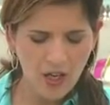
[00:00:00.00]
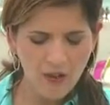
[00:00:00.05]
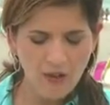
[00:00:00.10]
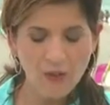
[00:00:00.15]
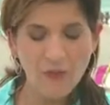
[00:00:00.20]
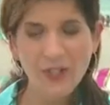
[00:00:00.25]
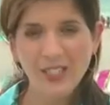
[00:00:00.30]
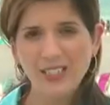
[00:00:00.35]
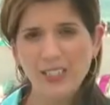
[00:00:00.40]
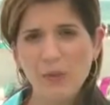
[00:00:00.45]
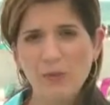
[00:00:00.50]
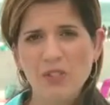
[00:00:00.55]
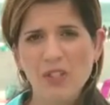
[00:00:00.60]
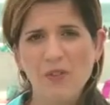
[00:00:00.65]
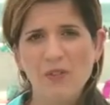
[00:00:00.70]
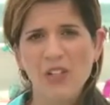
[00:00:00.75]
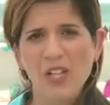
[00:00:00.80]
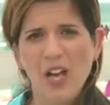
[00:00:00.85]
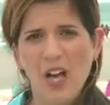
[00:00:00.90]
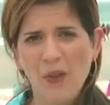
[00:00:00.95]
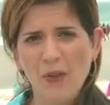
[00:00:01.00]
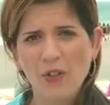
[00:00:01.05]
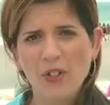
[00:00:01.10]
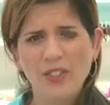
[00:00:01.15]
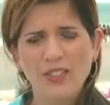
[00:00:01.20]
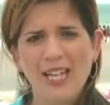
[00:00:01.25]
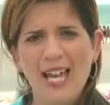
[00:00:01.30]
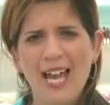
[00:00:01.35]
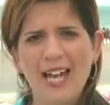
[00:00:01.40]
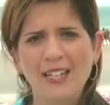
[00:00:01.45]
Uh, the victims of the other
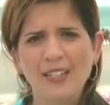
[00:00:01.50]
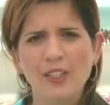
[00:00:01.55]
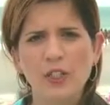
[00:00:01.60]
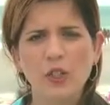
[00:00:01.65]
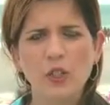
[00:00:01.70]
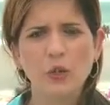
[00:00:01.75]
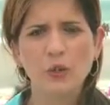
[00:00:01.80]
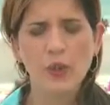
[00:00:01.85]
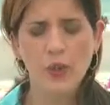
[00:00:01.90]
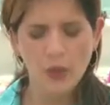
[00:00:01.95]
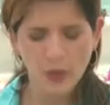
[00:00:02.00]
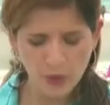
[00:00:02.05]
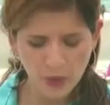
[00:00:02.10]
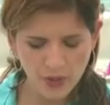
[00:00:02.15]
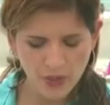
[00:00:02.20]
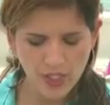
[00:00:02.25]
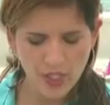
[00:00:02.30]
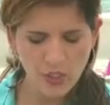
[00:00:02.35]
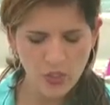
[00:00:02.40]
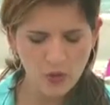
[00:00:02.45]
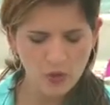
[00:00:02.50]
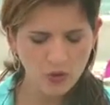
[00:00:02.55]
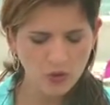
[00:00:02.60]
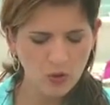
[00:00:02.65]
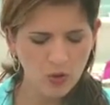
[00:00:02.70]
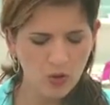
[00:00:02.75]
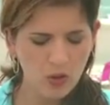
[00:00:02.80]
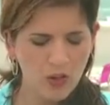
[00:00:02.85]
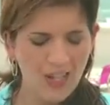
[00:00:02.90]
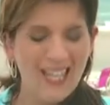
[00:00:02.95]
attacks include a 13 year
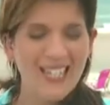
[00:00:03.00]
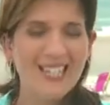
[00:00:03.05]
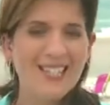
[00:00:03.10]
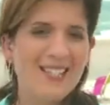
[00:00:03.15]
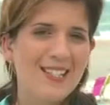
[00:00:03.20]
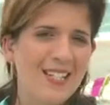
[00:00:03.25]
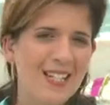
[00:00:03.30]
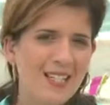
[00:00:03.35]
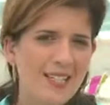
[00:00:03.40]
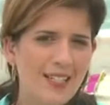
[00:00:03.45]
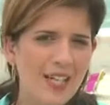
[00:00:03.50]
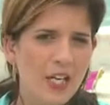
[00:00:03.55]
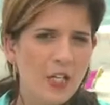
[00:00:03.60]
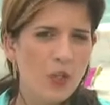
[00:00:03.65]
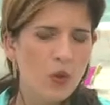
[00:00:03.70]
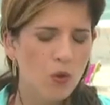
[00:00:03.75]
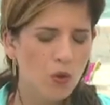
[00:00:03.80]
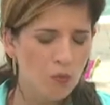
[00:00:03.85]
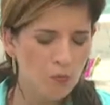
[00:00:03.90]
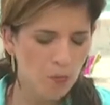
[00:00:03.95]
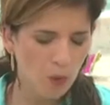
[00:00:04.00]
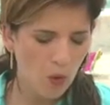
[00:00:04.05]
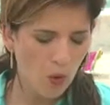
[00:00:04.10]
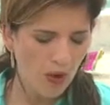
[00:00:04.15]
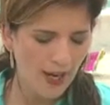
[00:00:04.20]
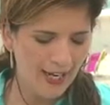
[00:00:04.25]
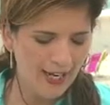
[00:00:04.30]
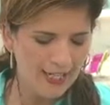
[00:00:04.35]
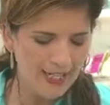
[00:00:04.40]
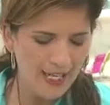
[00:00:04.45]
old girl and a 16 year old
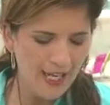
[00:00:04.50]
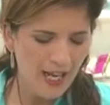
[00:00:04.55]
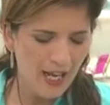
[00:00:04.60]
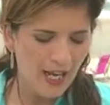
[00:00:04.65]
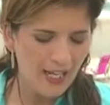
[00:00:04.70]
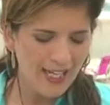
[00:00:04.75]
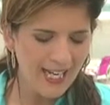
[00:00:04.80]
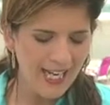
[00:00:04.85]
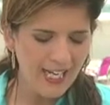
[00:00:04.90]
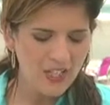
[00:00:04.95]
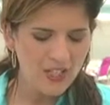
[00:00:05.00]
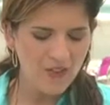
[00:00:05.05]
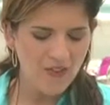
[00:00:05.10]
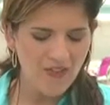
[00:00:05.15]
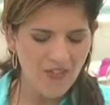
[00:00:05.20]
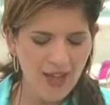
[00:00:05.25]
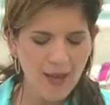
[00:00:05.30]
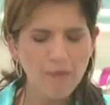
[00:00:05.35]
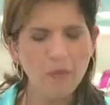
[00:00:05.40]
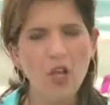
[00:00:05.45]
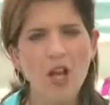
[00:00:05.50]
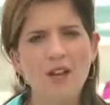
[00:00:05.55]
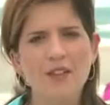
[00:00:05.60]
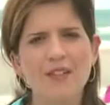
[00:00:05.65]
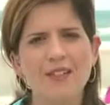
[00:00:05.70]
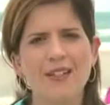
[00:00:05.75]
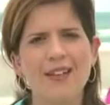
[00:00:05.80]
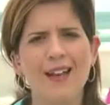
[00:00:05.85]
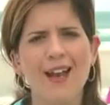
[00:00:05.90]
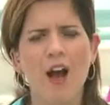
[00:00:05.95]
boy. Uh, each of them
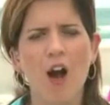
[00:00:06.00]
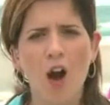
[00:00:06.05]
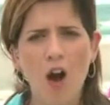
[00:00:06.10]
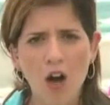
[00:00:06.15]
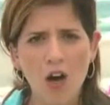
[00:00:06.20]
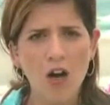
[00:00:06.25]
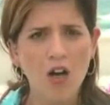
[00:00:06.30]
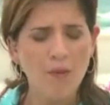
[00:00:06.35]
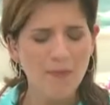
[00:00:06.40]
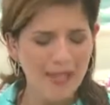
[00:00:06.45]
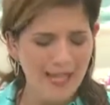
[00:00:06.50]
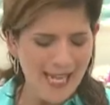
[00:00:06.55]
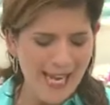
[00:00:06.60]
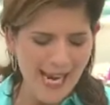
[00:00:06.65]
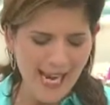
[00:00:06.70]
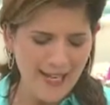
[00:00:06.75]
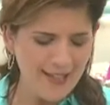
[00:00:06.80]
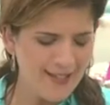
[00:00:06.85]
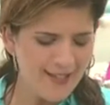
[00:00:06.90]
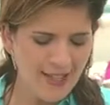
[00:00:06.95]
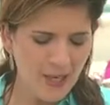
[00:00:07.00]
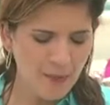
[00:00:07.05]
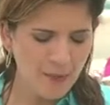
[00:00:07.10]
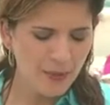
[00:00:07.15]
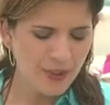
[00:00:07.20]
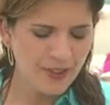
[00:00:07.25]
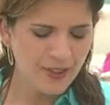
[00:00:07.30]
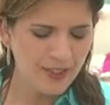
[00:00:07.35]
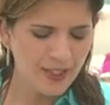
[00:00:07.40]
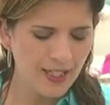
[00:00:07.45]
lost an arm in
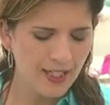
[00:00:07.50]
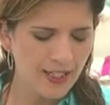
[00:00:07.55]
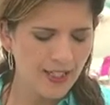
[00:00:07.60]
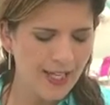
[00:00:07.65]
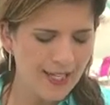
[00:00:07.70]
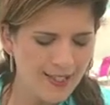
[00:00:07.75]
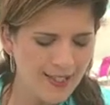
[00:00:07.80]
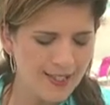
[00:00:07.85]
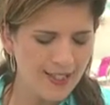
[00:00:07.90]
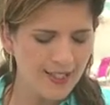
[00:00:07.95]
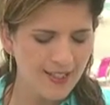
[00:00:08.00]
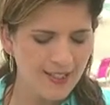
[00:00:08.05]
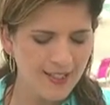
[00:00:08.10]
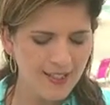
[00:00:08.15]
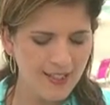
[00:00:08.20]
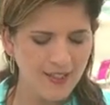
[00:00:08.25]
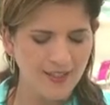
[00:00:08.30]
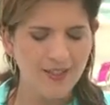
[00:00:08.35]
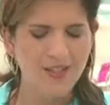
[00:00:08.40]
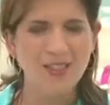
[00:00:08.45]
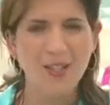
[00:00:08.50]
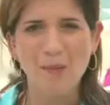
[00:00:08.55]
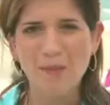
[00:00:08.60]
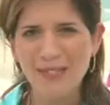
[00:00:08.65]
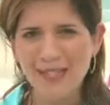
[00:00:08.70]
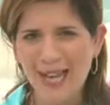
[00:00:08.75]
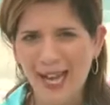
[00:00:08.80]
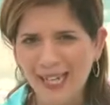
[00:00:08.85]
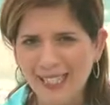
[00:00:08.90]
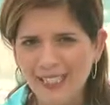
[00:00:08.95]
separate uh, incidences,
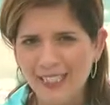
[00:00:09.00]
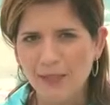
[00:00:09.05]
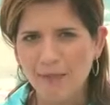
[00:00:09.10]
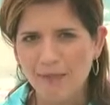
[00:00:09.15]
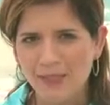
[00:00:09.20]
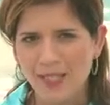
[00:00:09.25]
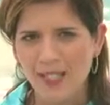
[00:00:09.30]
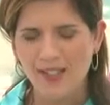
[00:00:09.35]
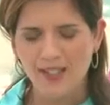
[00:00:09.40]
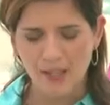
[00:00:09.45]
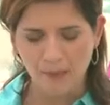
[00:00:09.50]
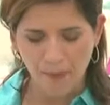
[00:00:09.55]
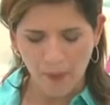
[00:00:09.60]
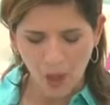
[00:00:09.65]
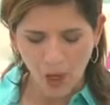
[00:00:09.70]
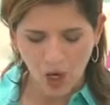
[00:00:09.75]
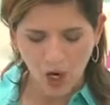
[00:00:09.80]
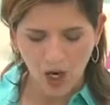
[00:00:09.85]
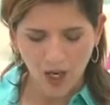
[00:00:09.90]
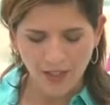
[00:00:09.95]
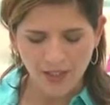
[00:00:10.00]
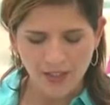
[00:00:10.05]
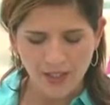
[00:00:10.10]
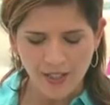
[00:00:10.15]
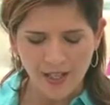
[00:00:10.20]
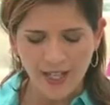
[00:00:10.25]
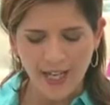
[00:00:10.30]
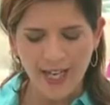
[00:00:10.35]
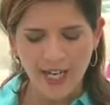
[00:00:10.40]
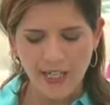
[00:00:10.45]
some 90 minutes apart
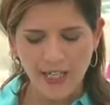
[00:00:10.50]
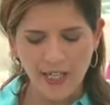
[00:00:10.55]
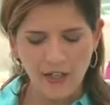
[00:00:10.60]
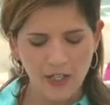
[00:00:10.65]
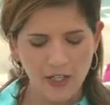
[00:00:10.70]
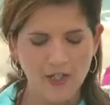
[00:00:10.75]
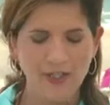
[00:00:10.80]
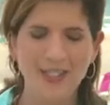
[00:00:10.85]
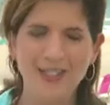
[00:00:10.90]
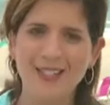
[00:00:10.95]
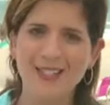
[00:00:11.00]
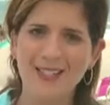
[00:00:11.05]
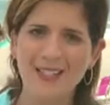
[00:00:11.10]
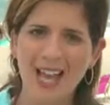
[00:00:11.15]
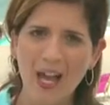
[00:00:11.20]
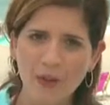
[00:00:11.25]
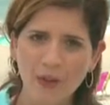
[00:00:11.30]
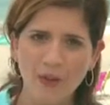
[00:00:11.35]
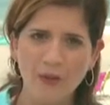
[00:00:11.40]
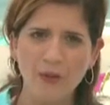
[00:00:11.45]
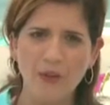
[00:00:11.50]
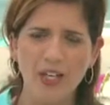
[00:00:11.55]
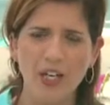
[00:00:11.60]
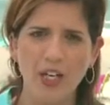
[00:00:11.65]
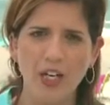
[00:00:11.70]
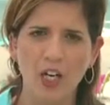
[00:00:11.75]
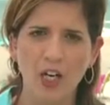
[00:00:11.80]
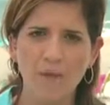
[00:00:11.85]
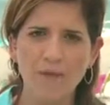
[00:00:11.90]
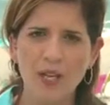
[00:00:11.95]
in an area that's south of
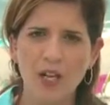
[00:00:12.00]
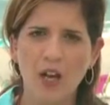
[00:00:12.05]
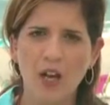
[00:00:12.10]
here